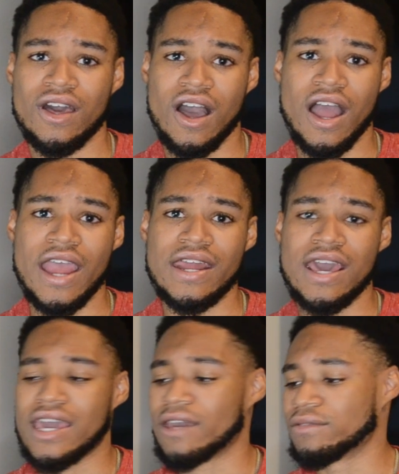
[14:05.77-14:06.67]
All right,
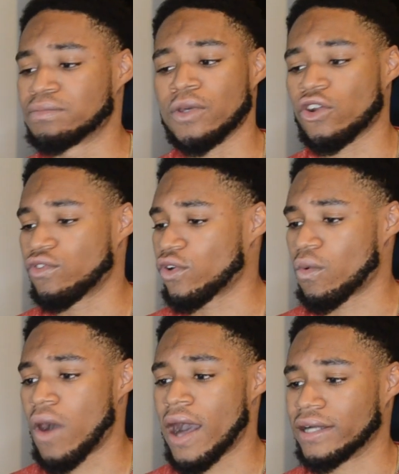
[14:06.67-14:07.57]
it was beautiful to
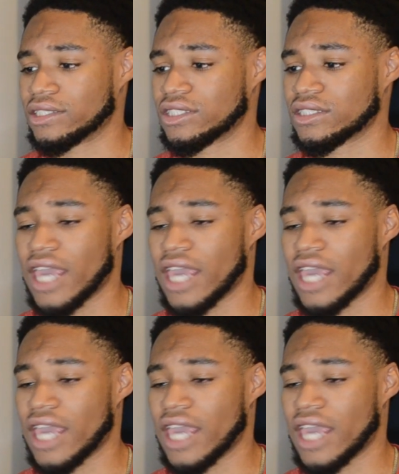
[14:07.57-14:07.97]
watch.